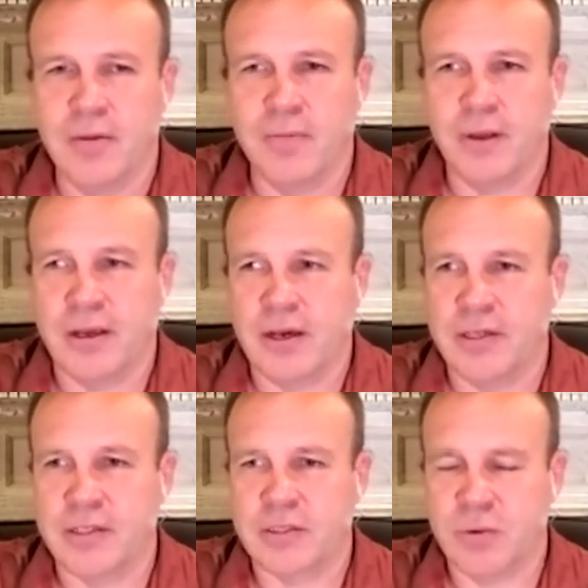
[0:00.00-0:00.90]

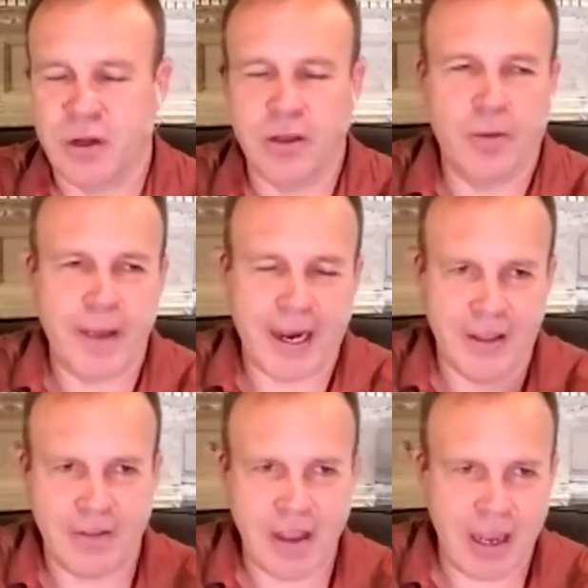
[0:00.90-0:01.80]
because, well, you know, back in
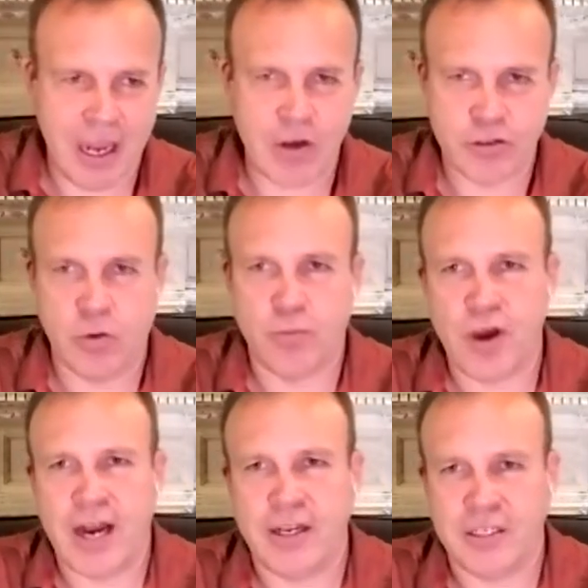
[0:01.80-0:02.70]
the day, he had his own
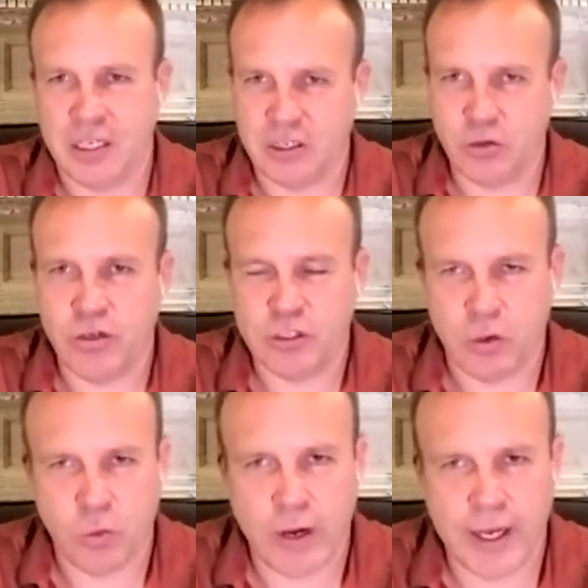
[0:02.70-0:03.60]
practice. He could do it his
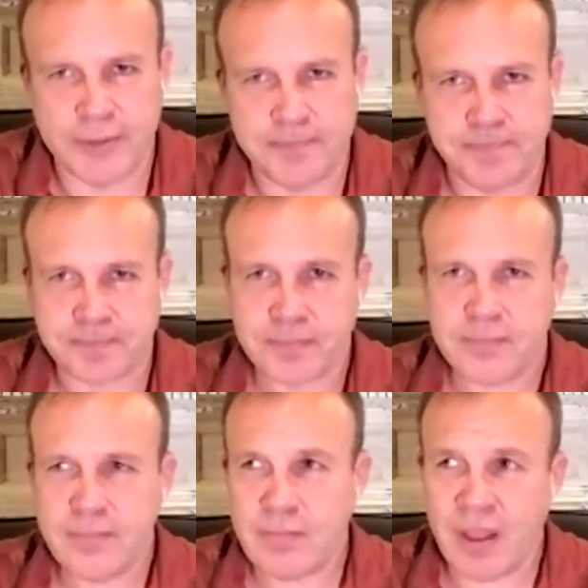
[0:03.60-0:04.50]
own way.
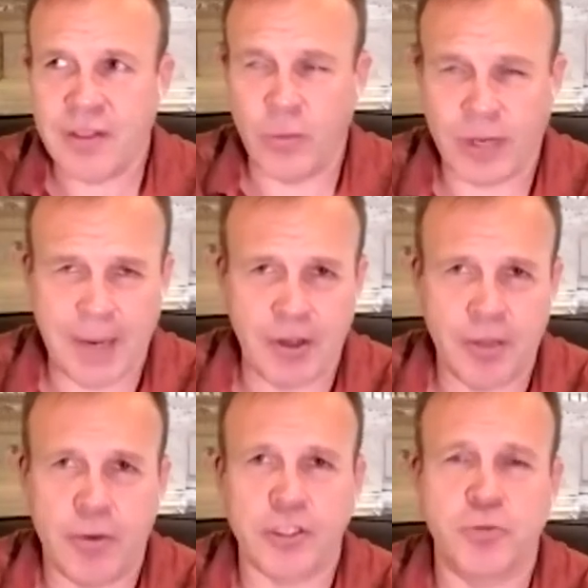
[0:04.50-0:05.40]
And then we came to the
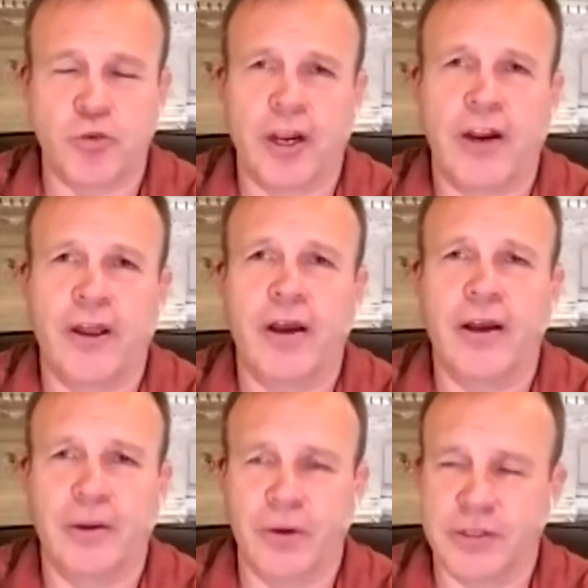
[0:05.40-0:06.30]
Baltimore area,
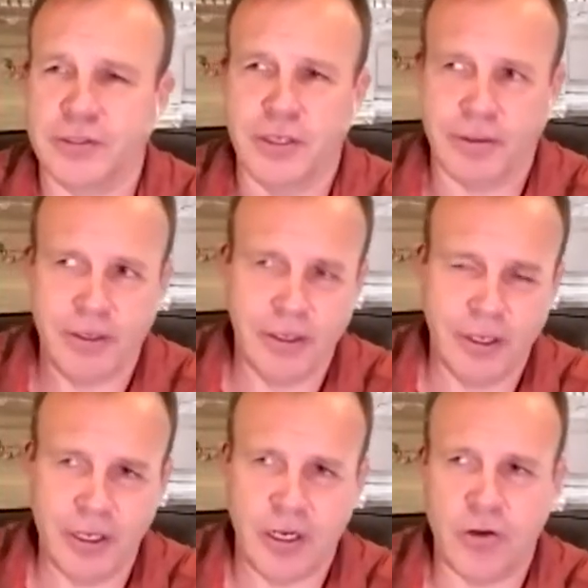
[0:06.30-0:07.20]
and he went to,
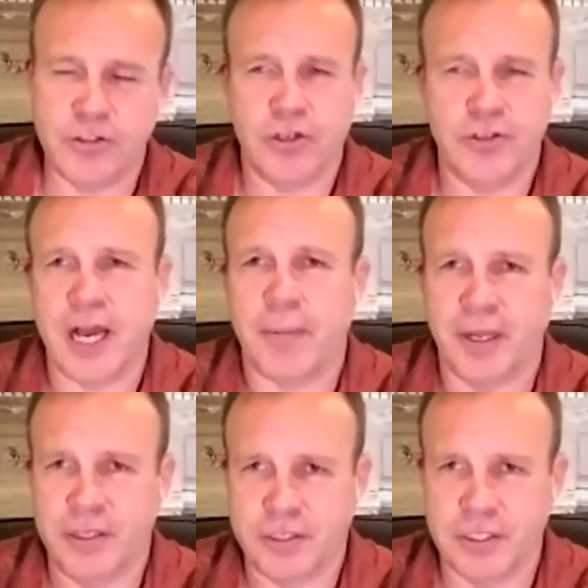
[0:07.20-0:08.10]
you know, Johns
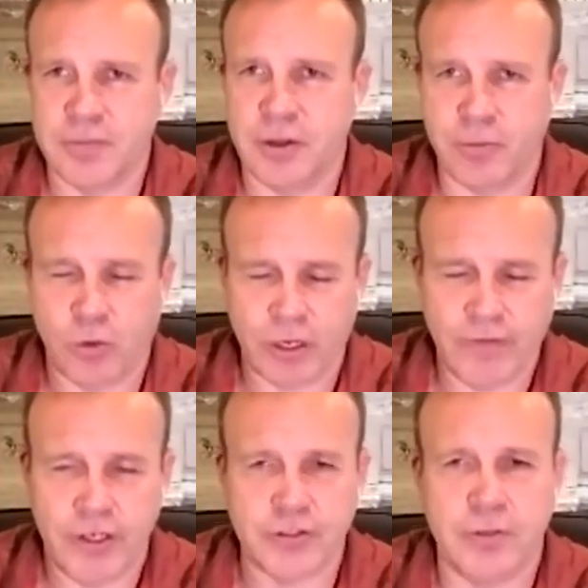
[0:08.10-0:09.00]
Hopkins and some other more
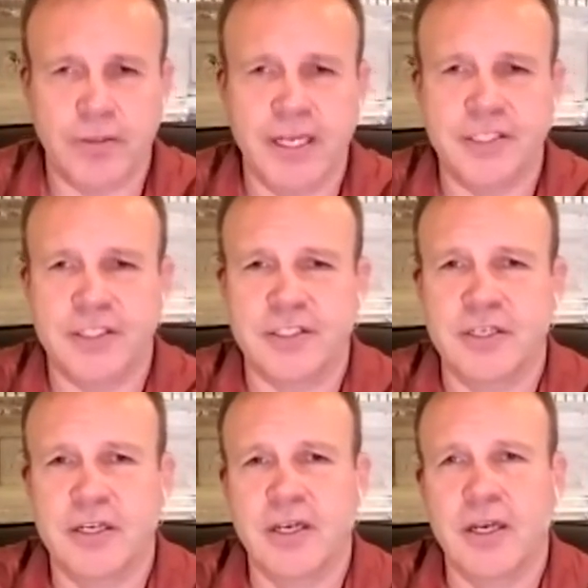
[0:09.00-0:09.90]
conventional
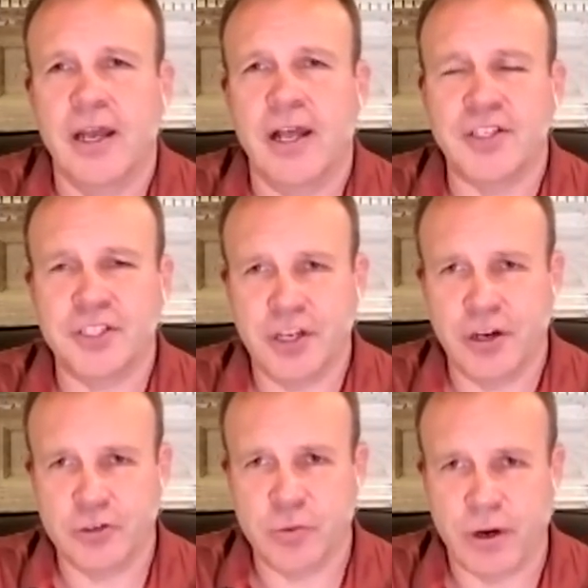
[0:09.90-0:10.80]
places. And as the
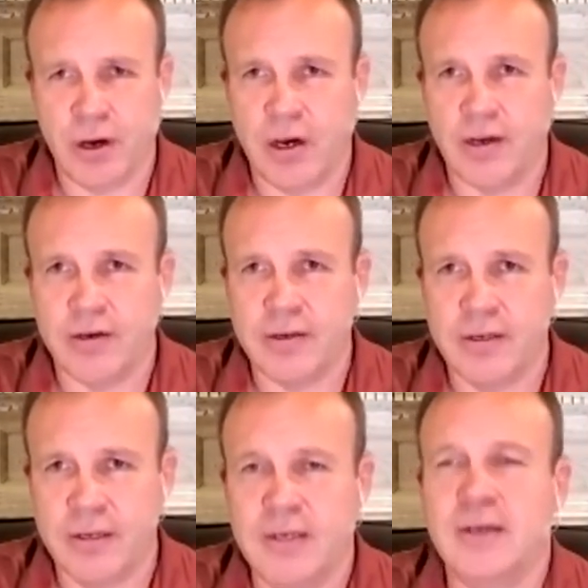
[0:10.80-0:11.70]
years went on,
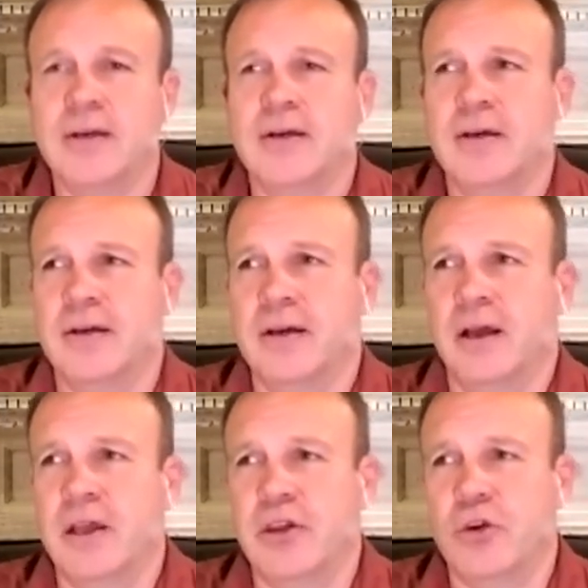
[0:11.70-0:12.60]

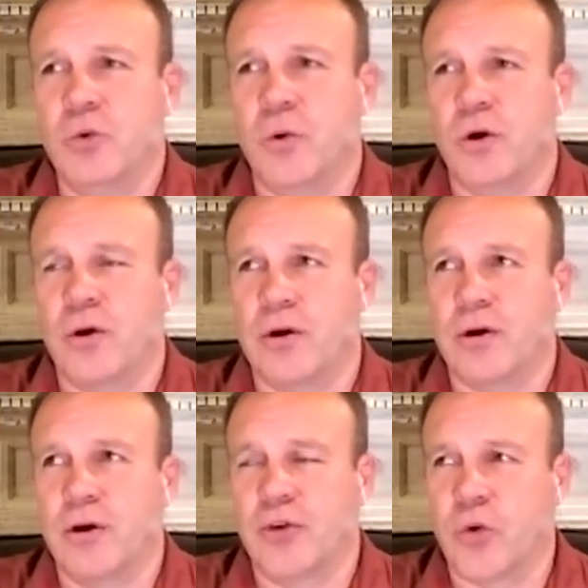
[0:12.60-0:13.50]
you
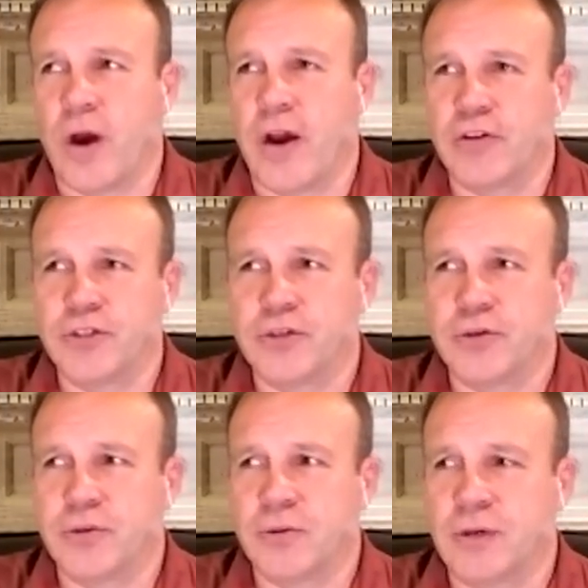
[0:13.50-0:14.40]
were required
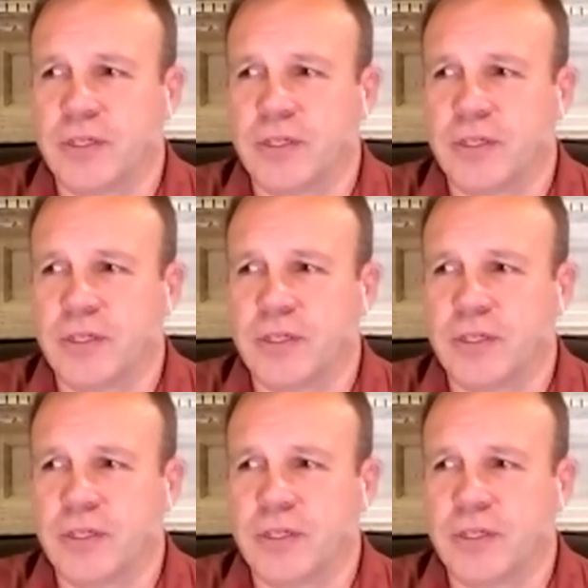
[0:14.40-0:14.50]
to